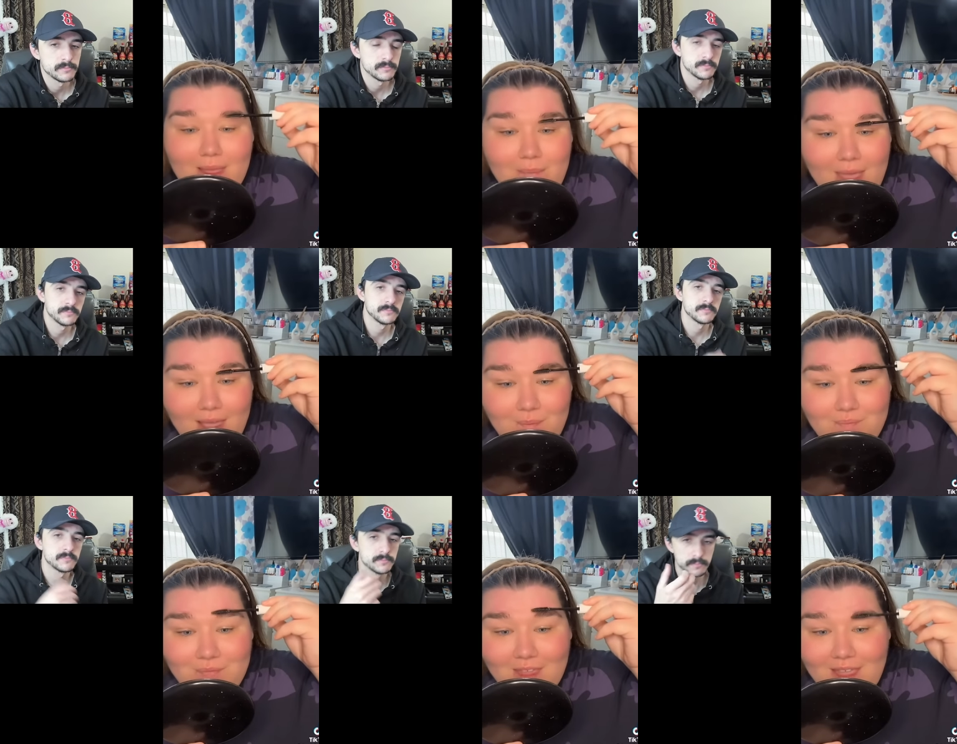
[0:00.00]
Speaker 1: me,
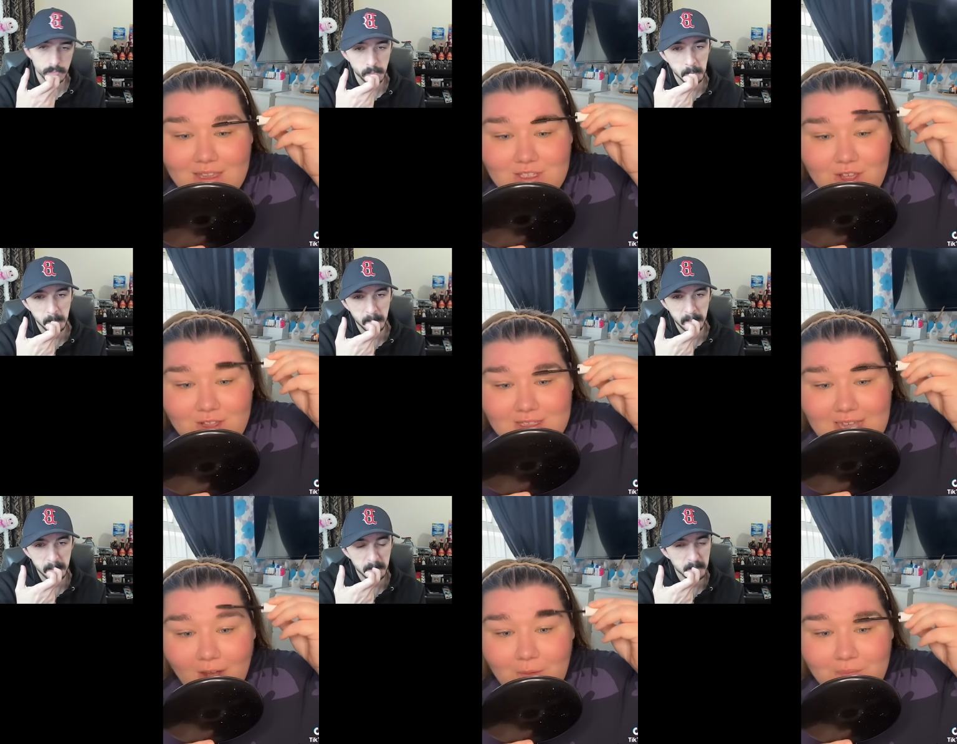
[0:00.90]
it turns
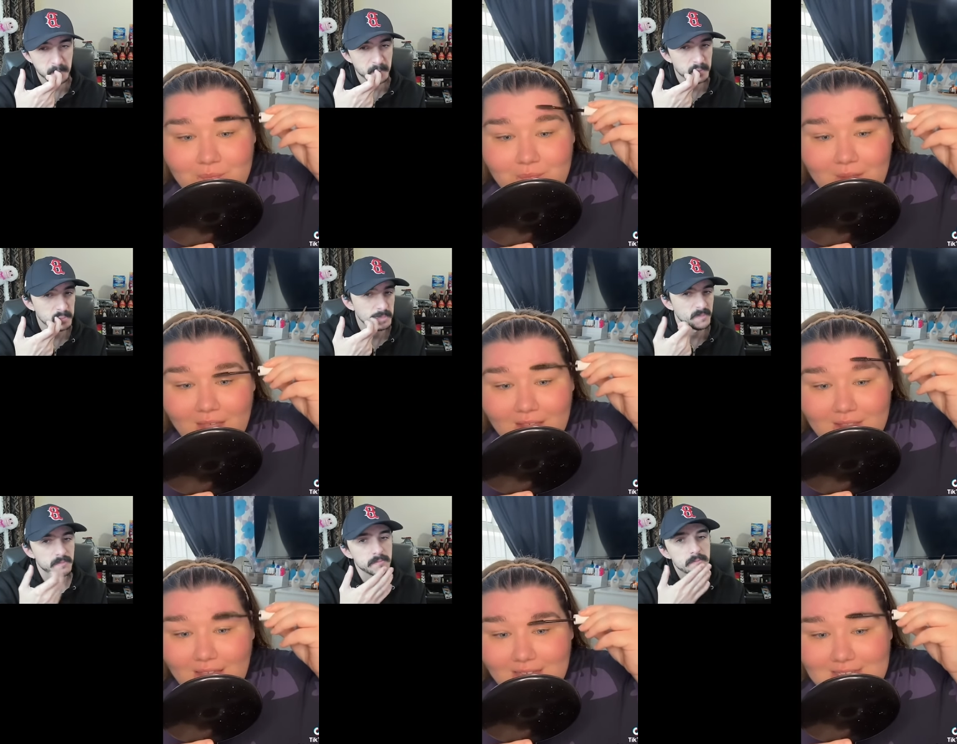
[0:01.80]
out
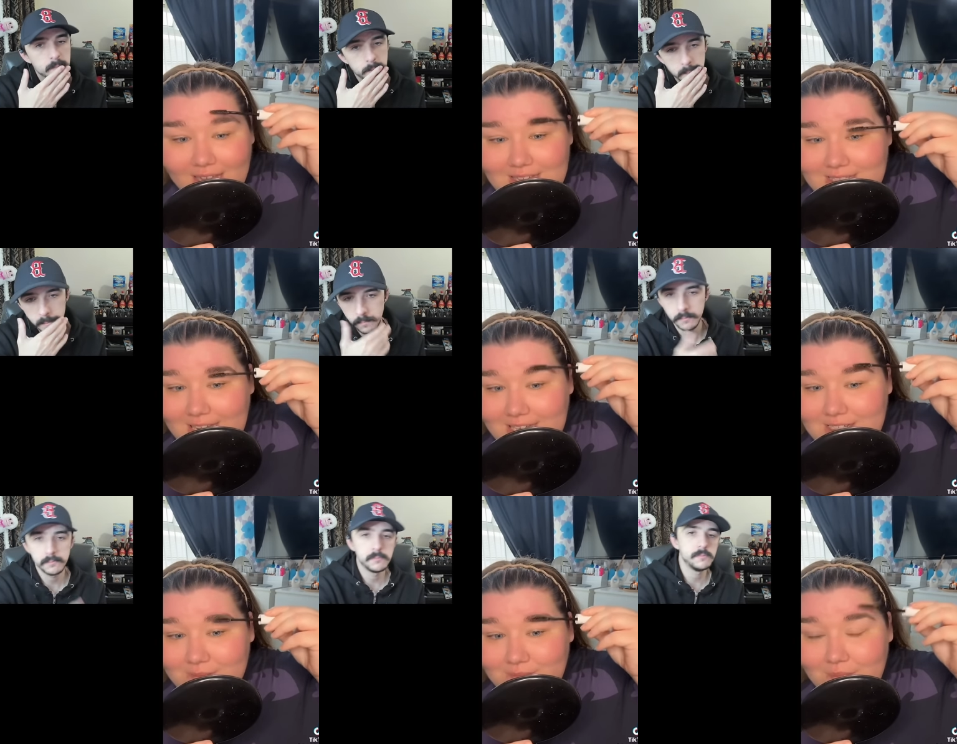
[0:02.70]
that I texted
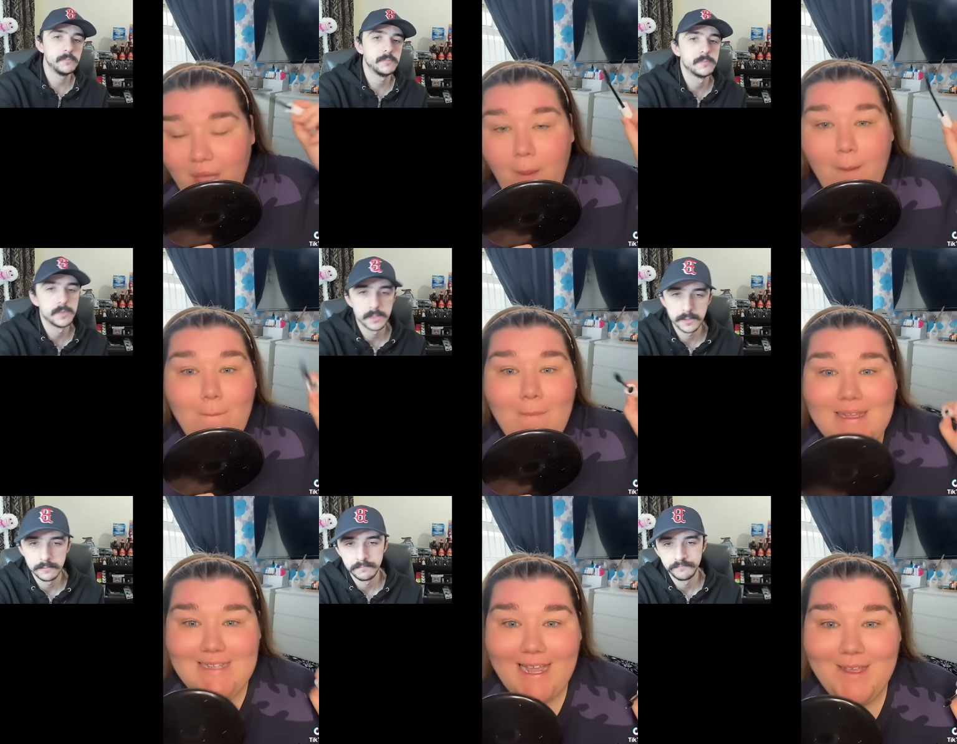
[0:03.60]
my
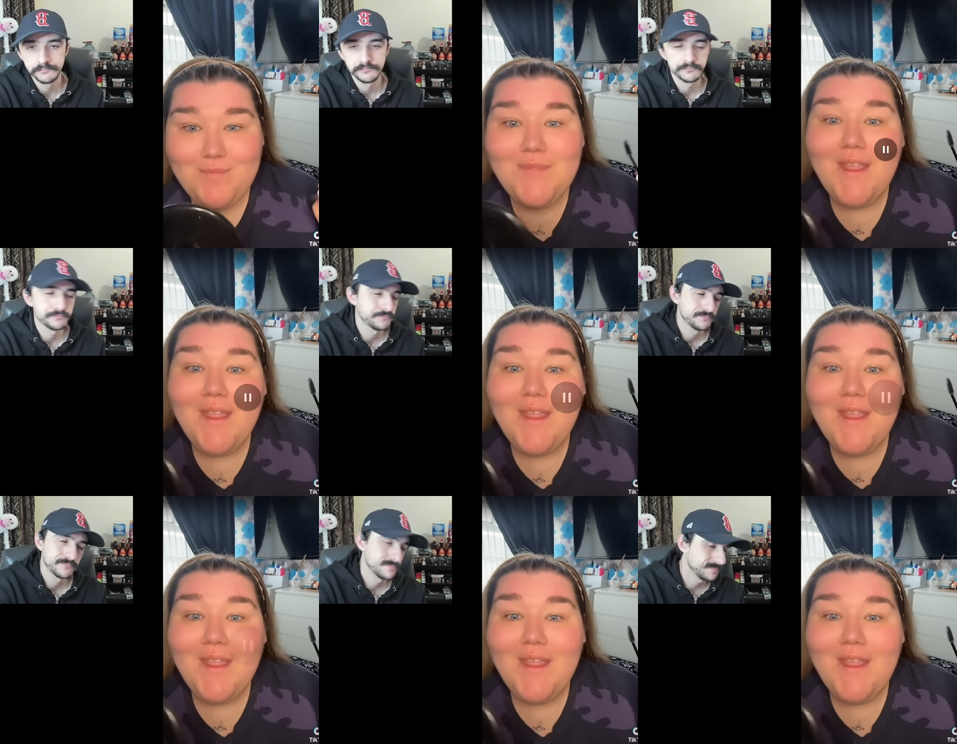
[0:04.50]
date.
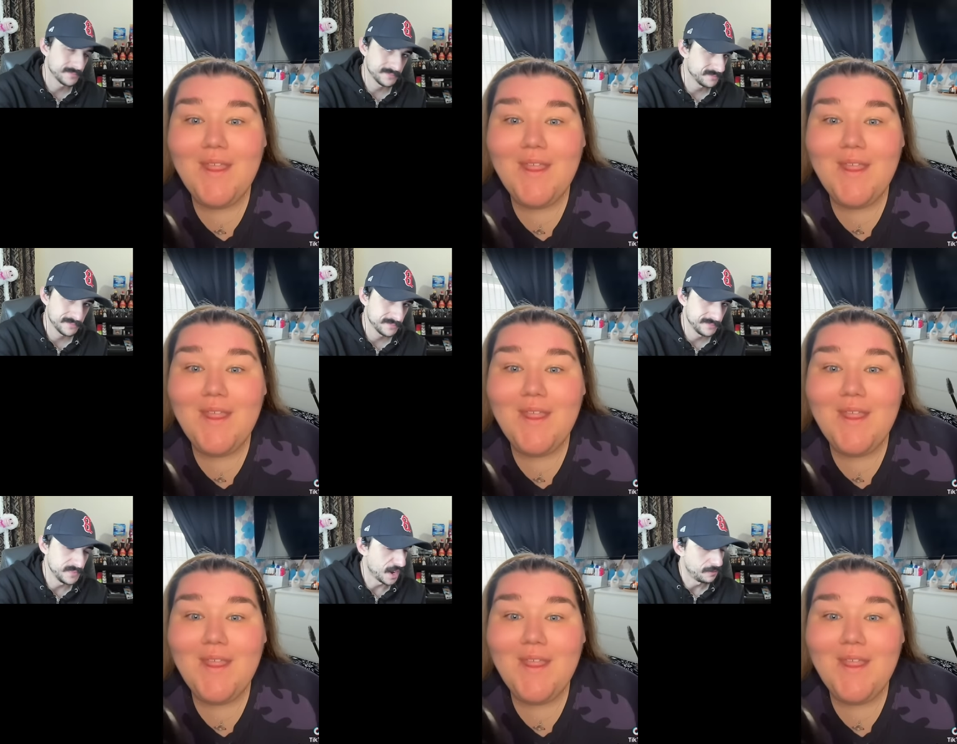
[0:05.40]

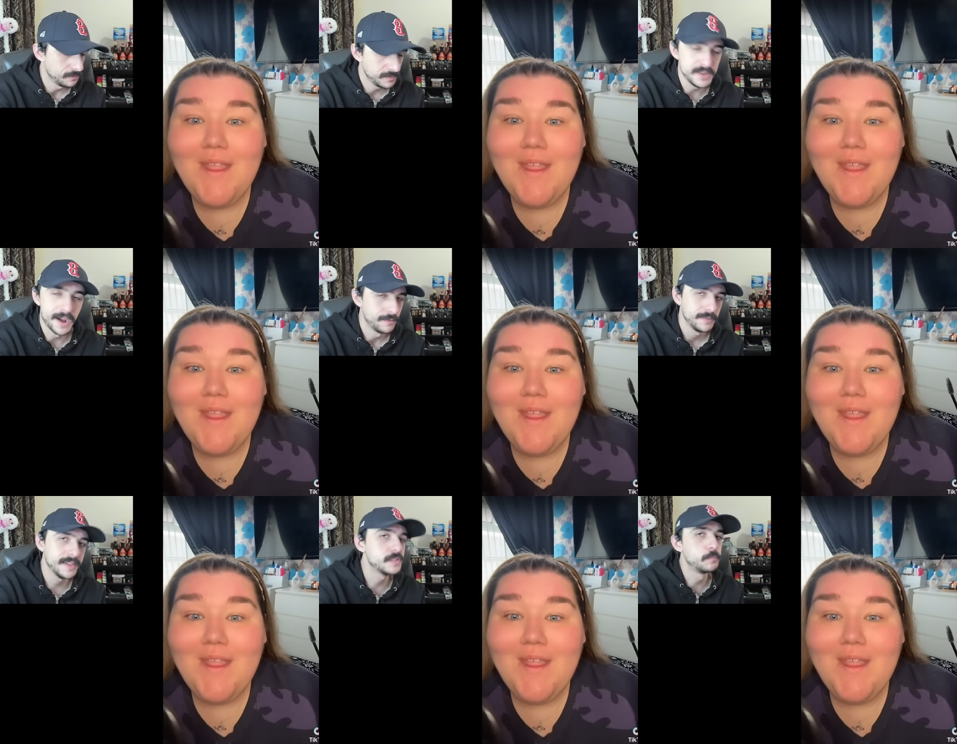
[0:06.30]
Speaker 2: No, no,
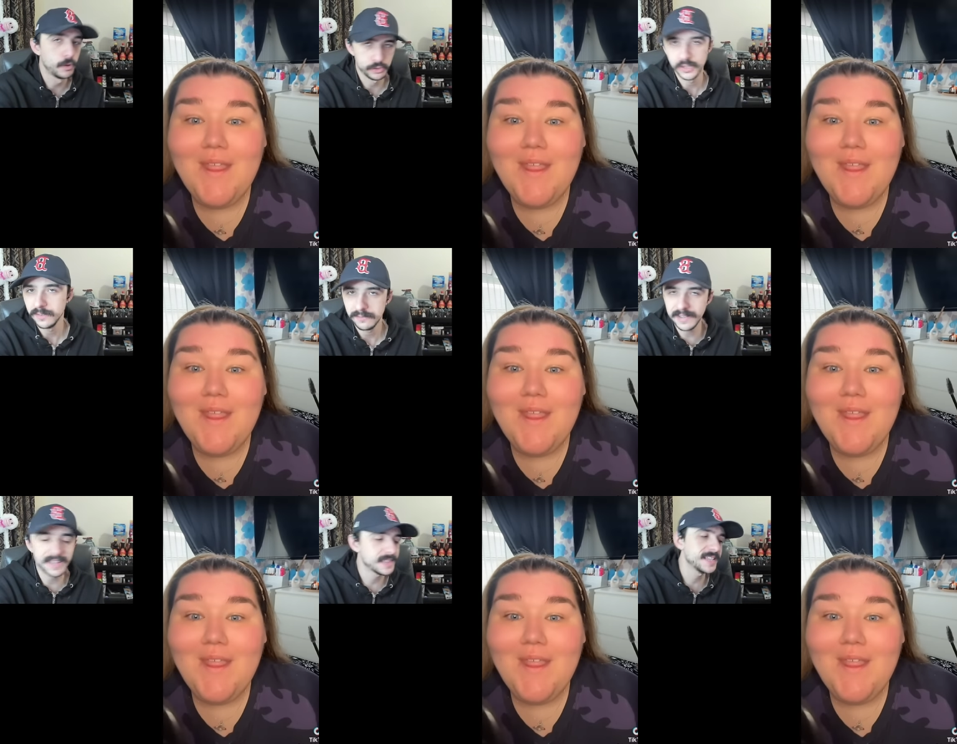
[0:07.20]
is bullshit.
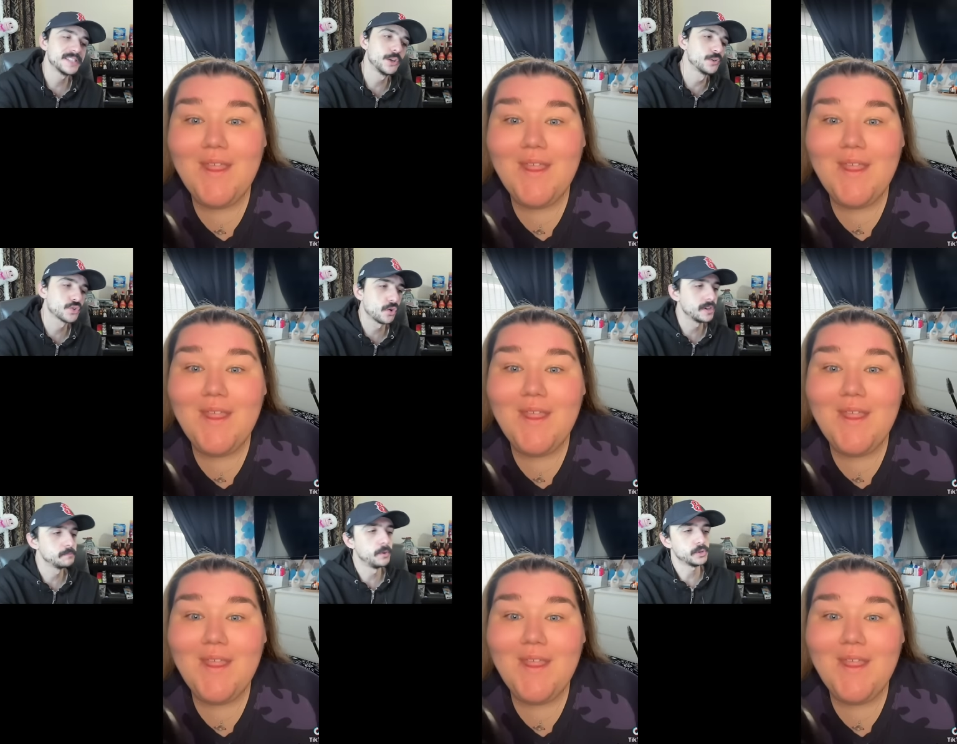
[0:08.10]
That, that this whole story is
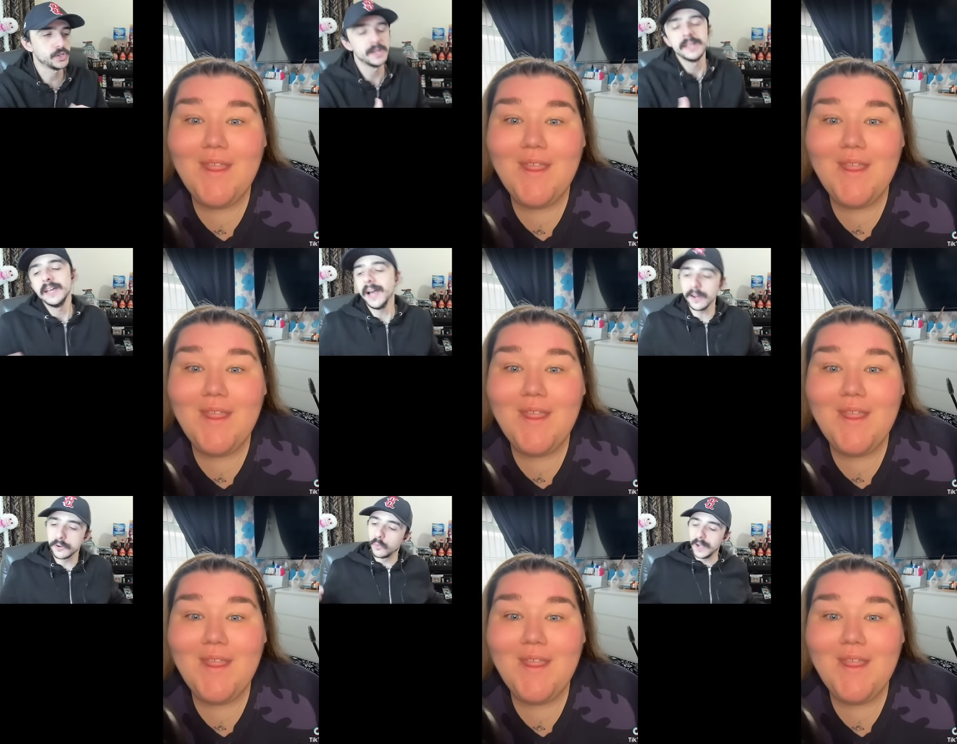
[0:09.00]
bullshit. I don't
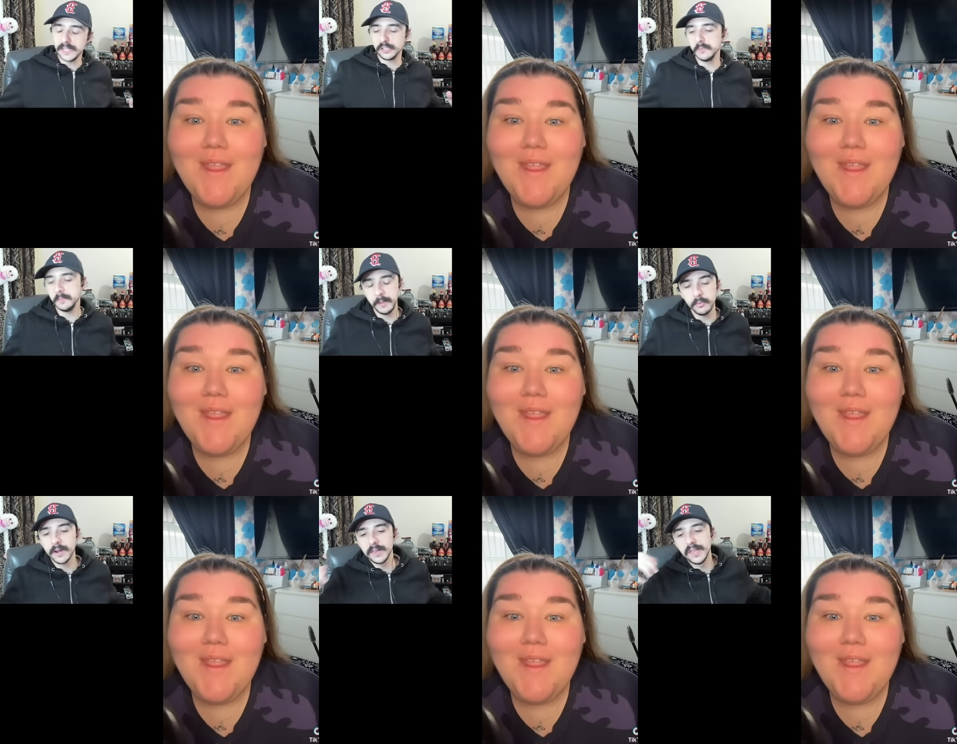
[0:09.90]
know why so many people
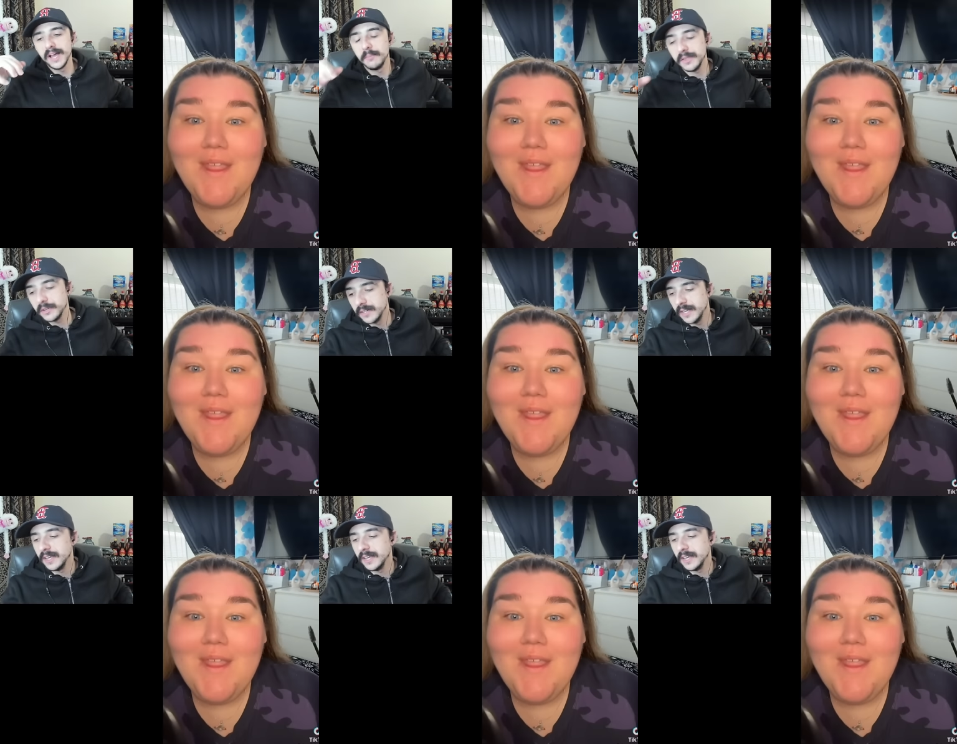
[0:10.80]
gotta lie about their dating